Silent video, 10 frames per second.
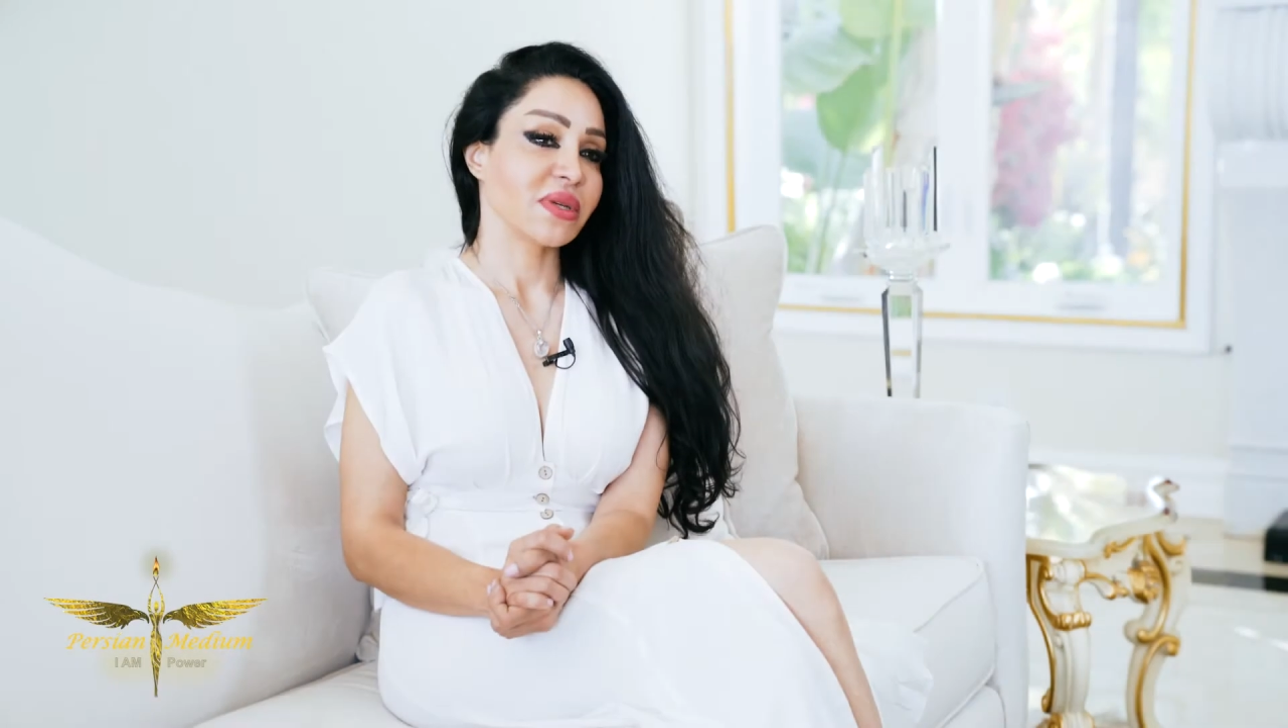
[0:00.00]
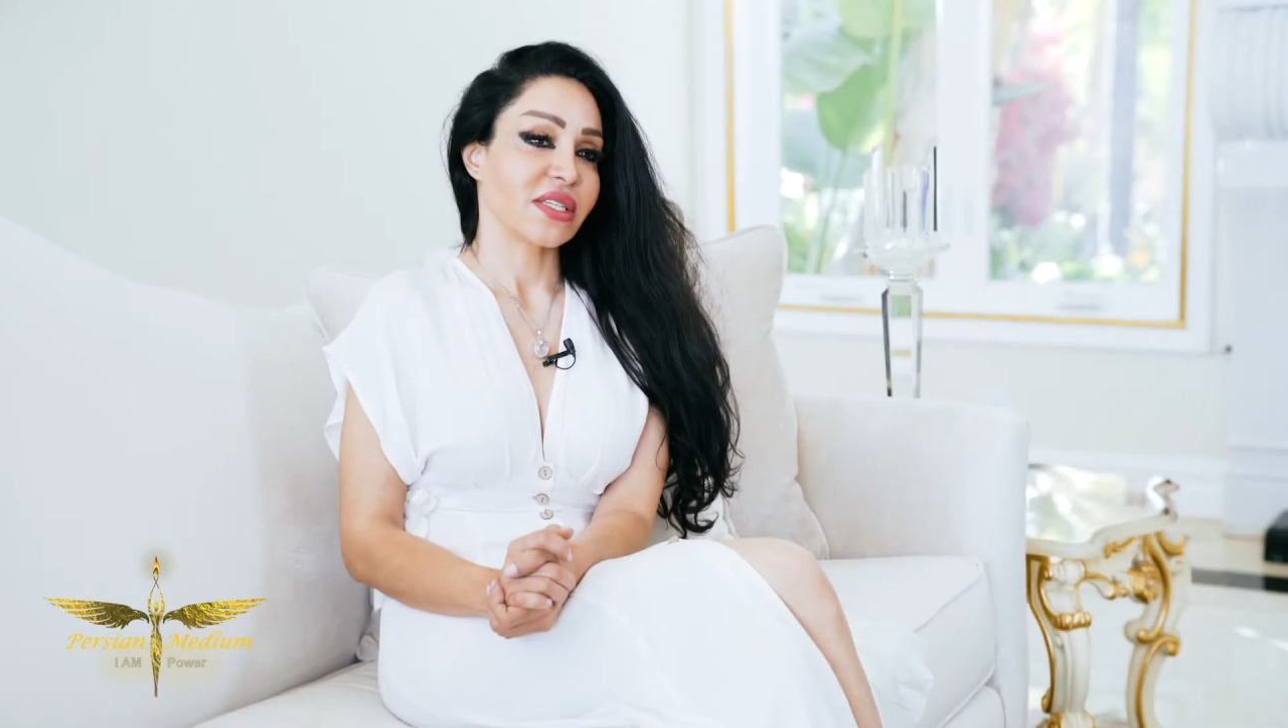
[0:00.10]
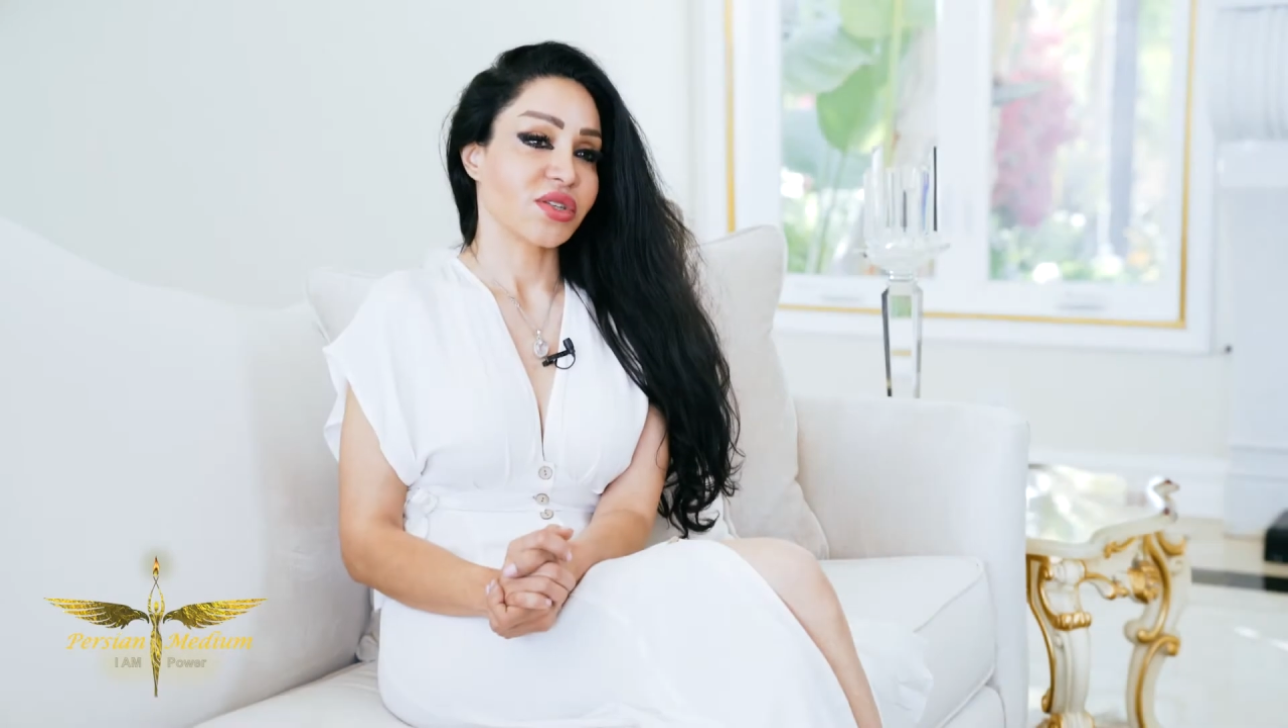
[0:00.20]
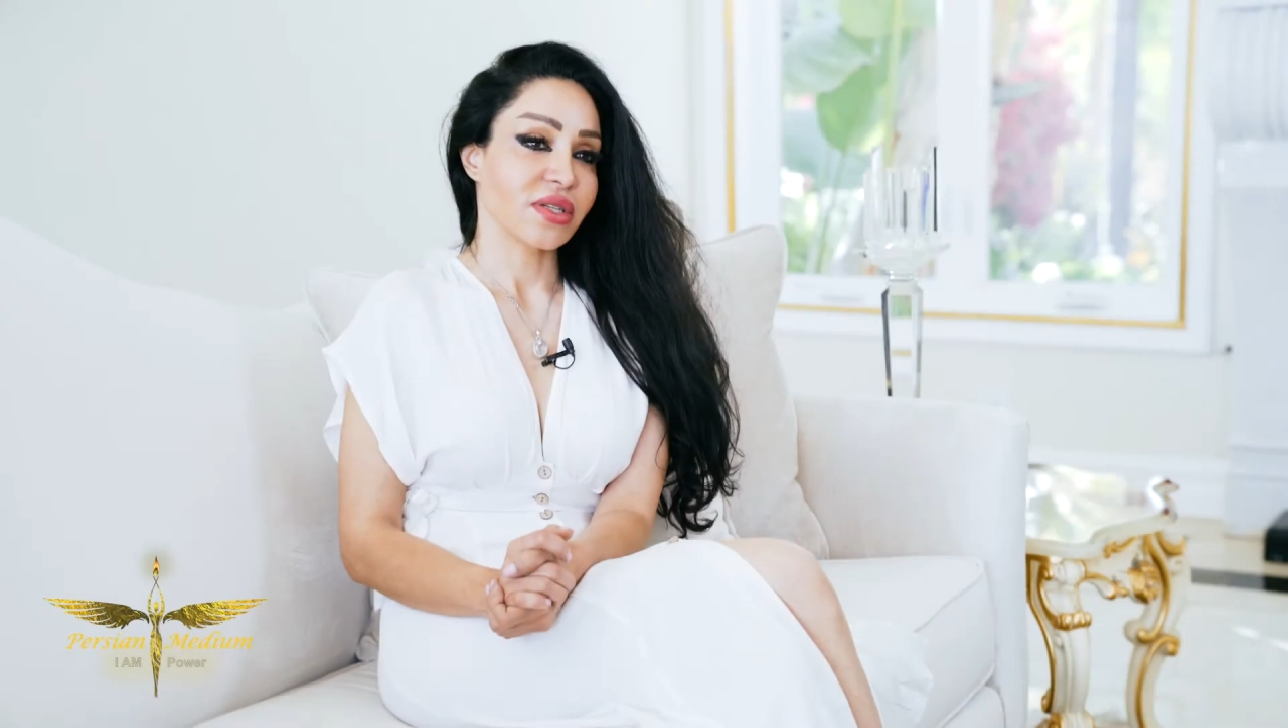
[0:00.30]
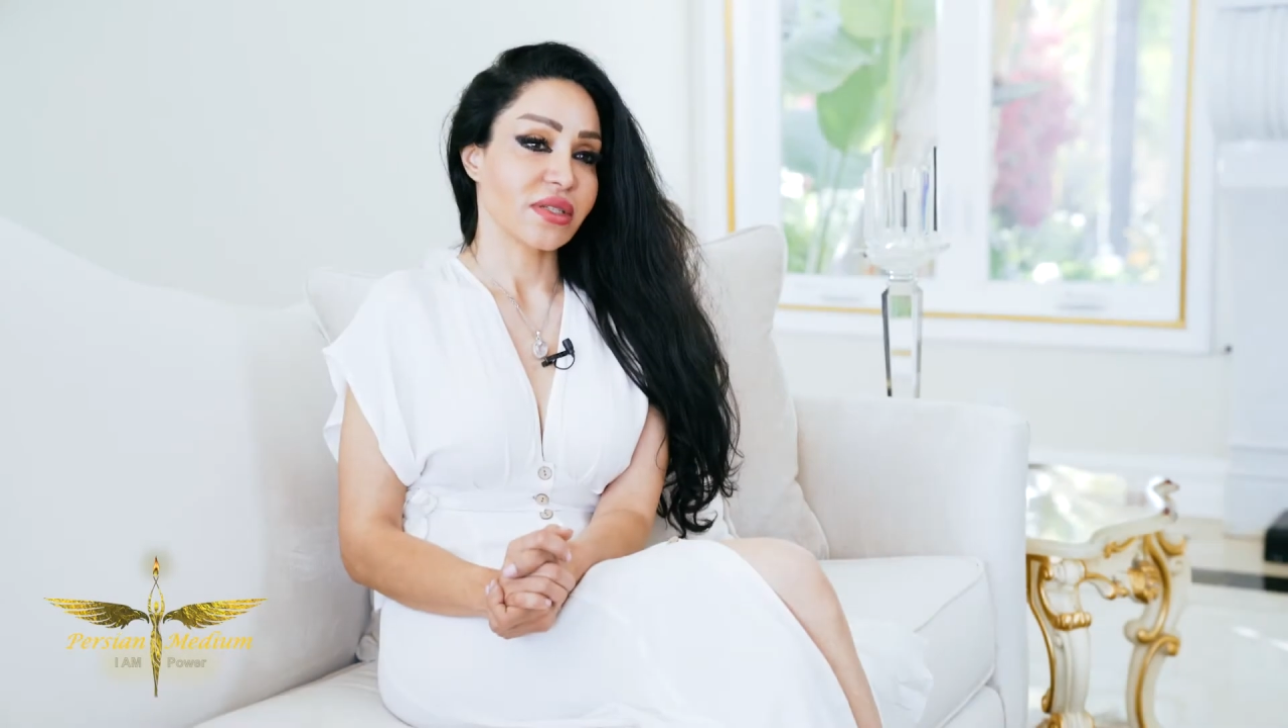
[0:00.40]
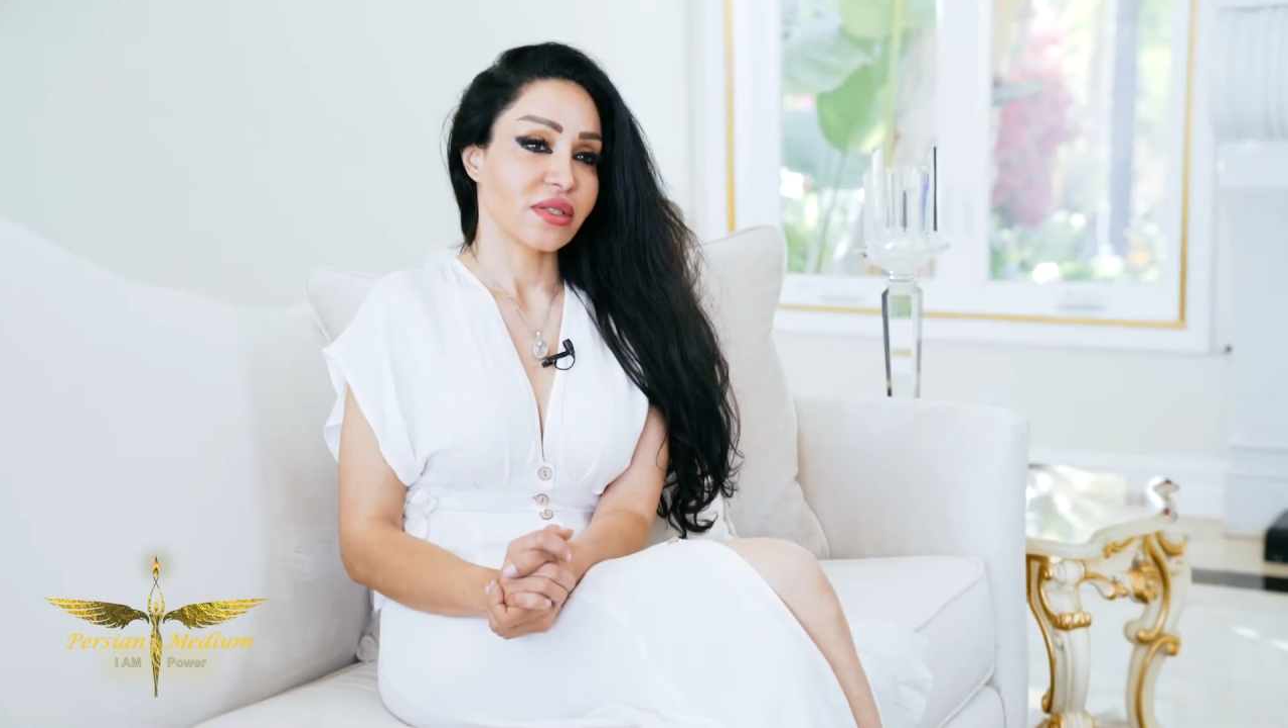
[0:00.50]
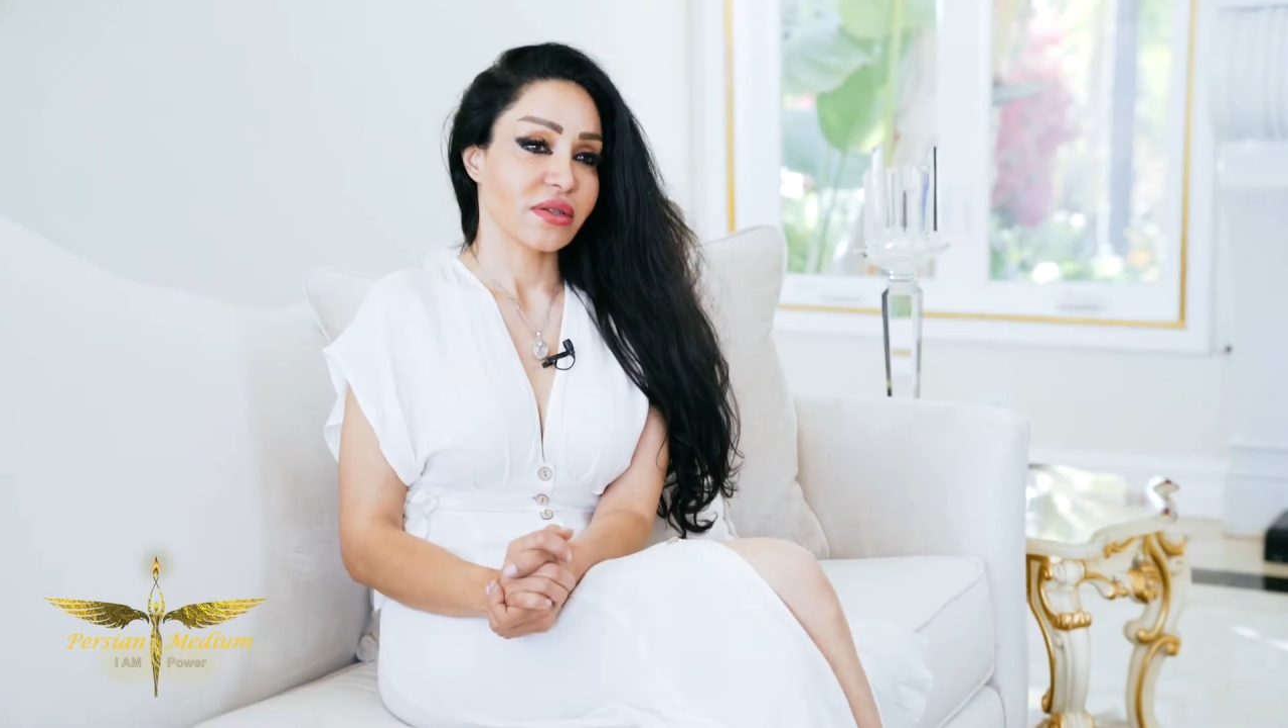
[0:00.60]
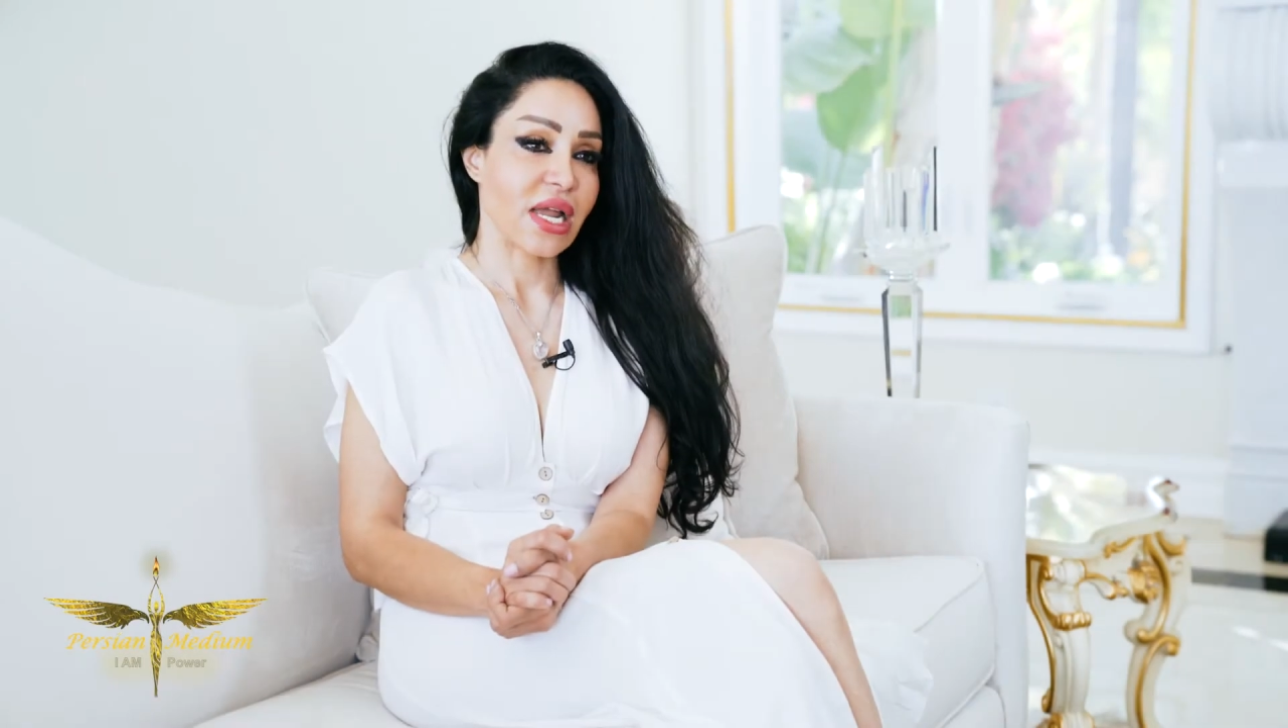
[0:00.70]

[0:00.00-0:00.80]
messages,